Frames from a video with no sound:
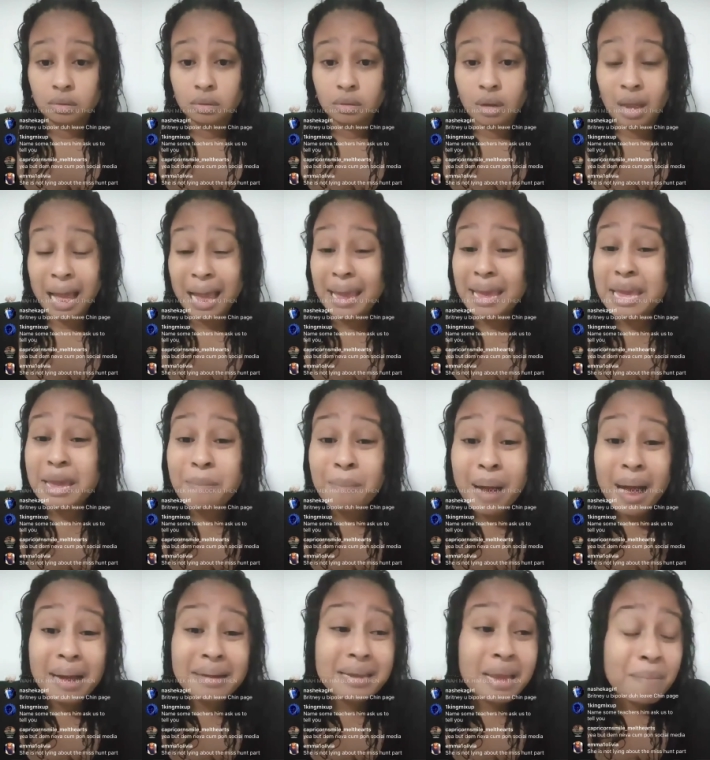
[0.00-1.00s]
And
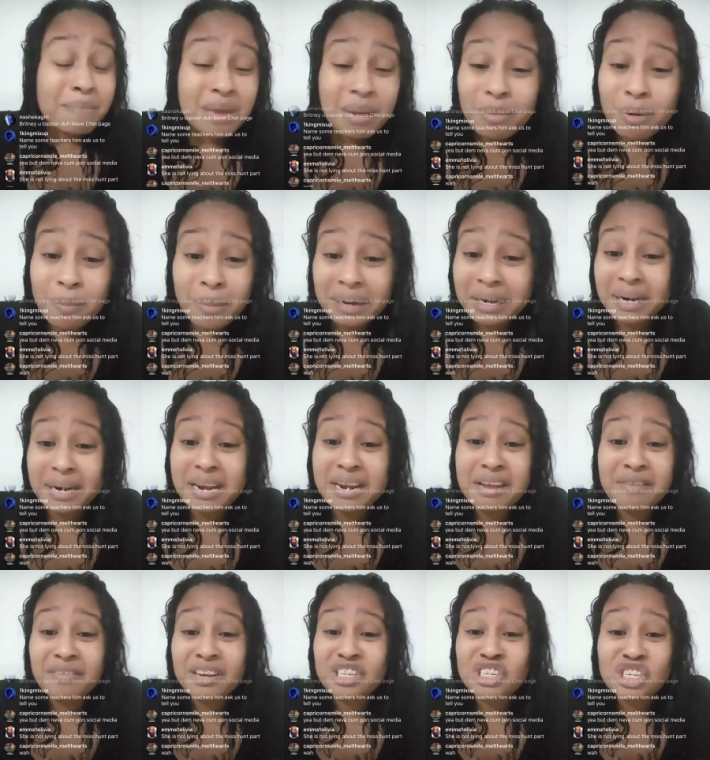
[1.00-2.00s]
him and the baby mother, they
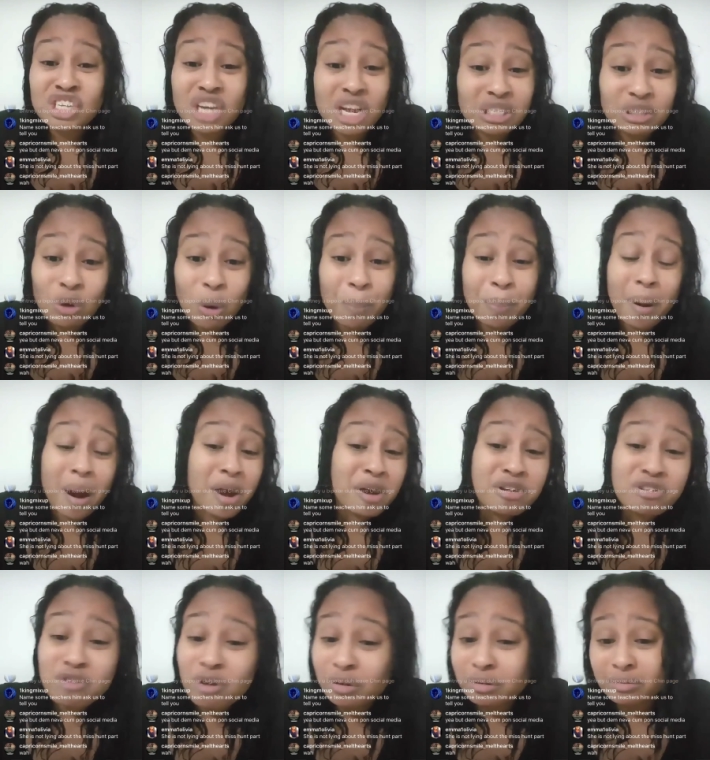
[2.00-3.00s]
never chat up or
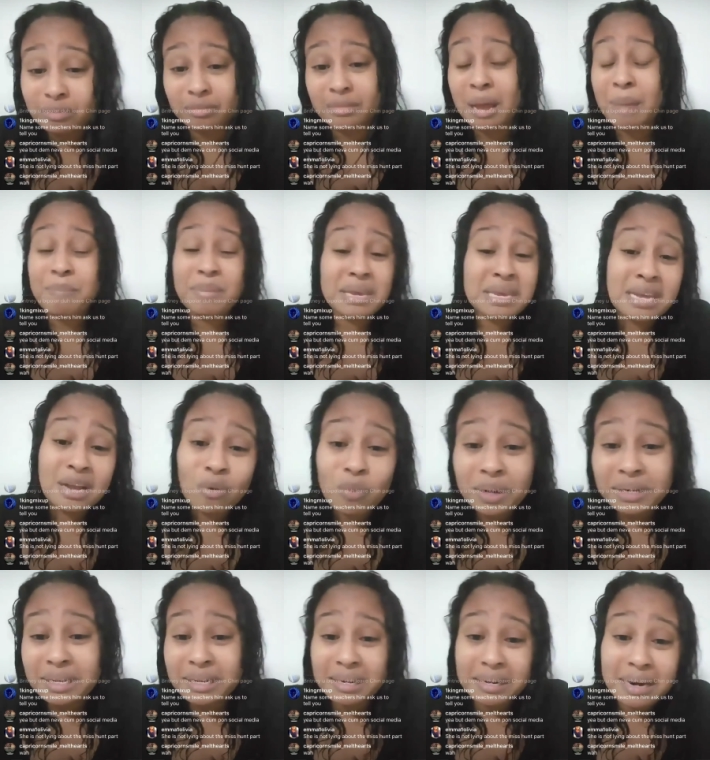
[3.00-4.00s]
nothing. They hate
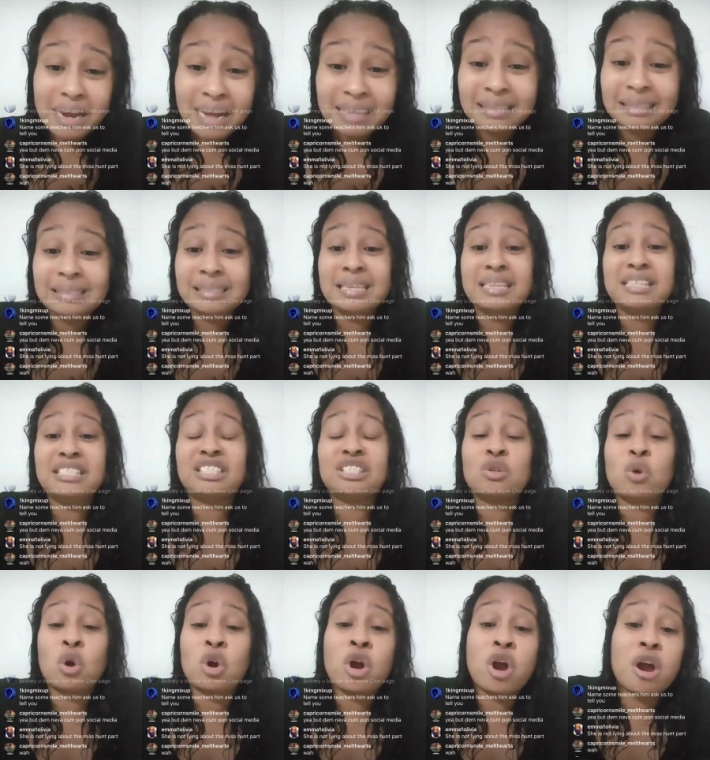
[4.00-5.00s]
one another since
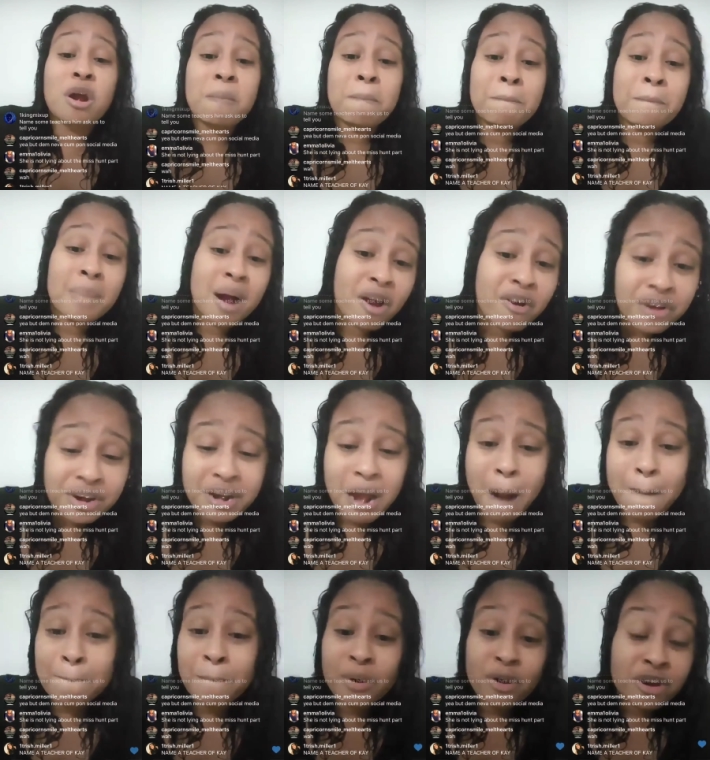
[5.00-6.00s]
the girl married
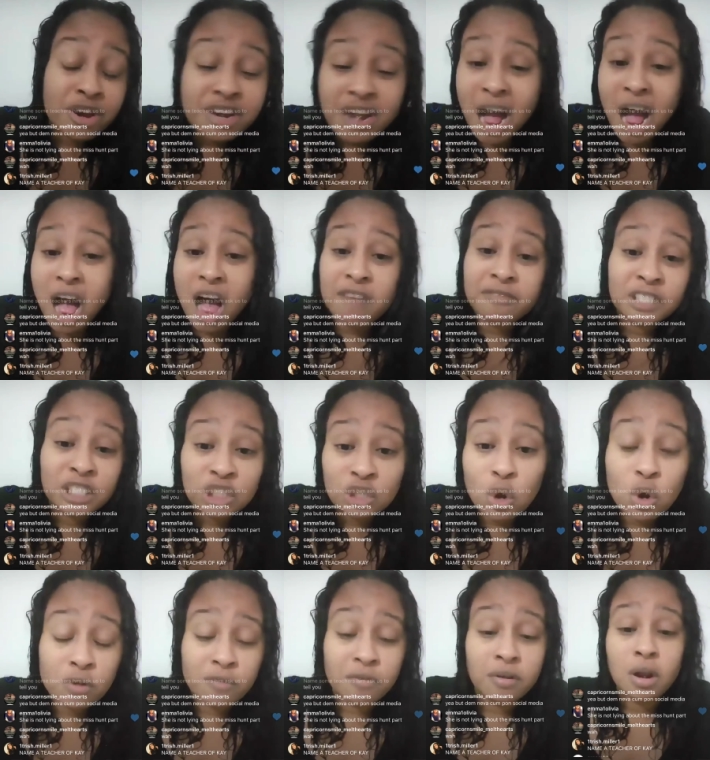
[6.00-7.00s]
and breed and have
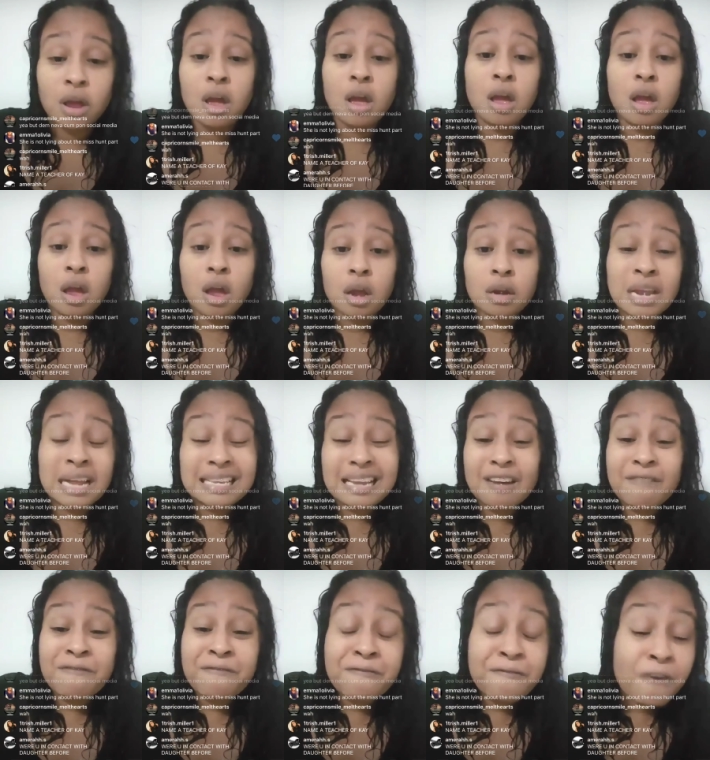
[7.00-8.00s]
son. That are
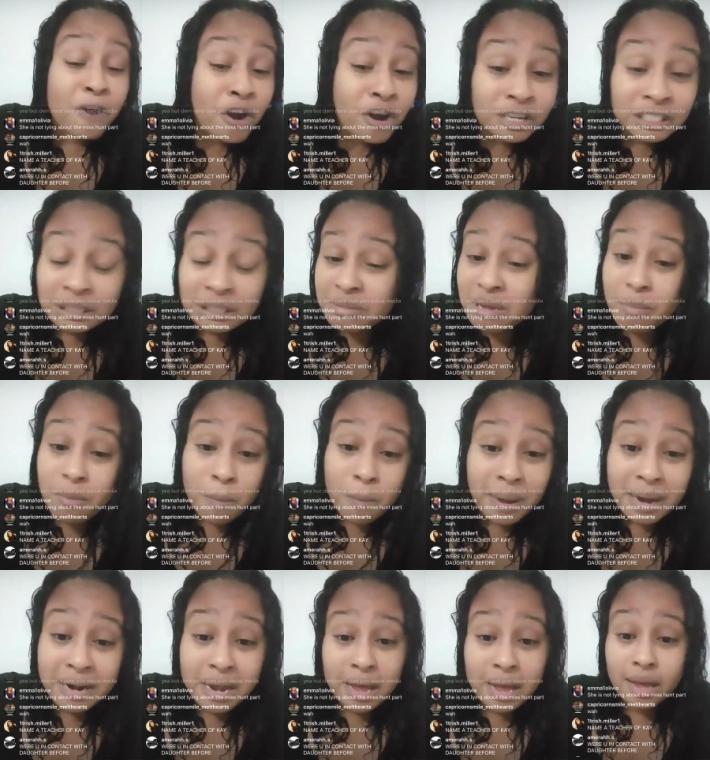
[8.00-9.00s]
the first baby
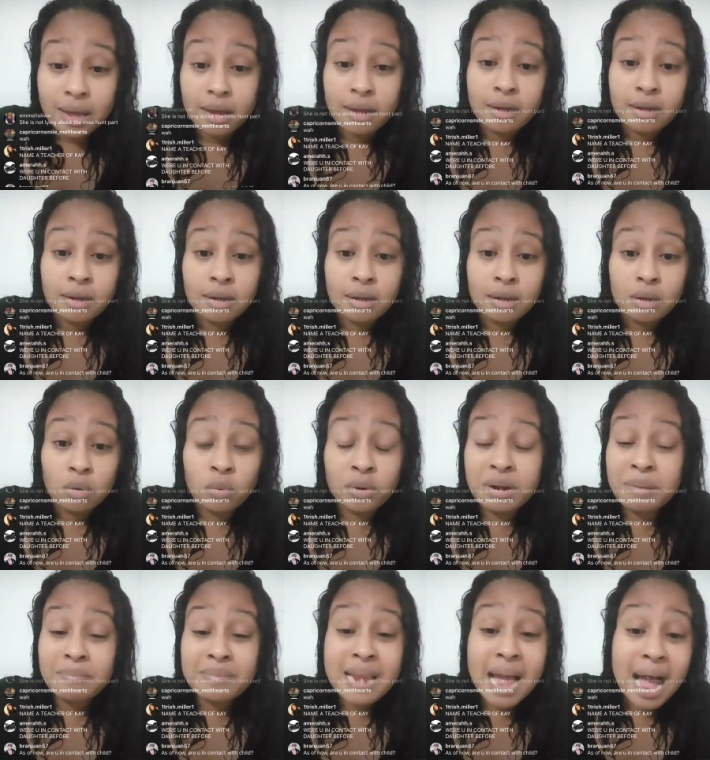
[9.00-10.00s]
mother with
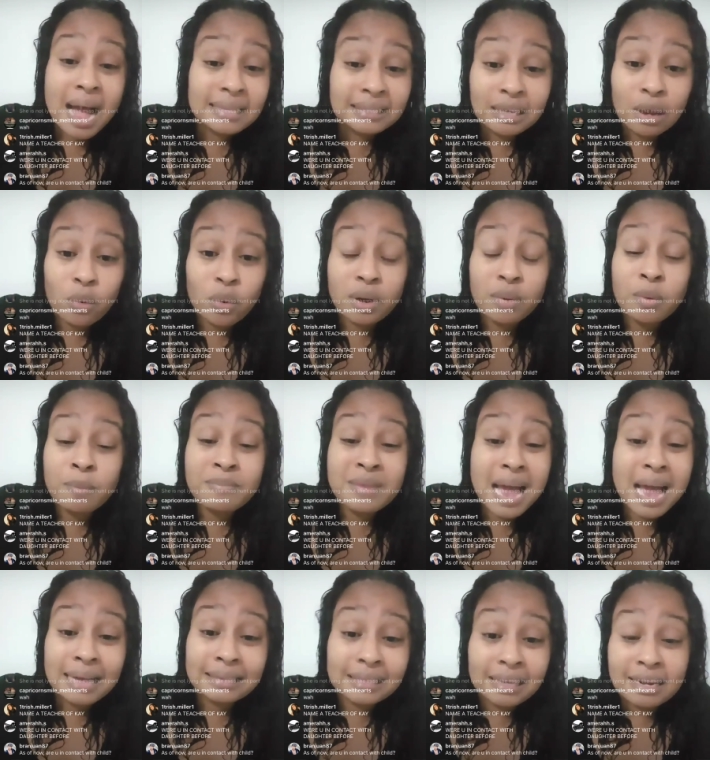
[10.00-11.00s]
him daughter, with him
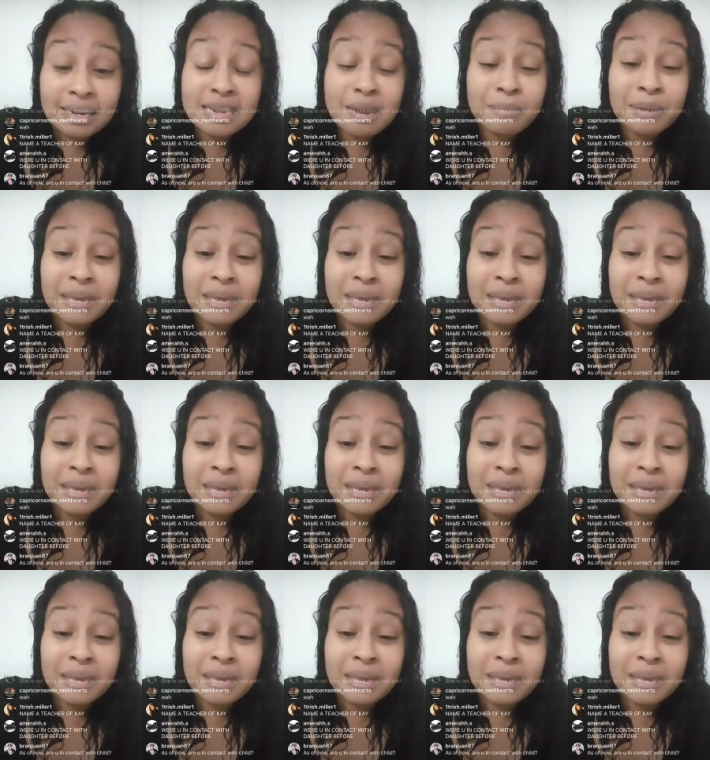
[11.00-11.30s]
daughter named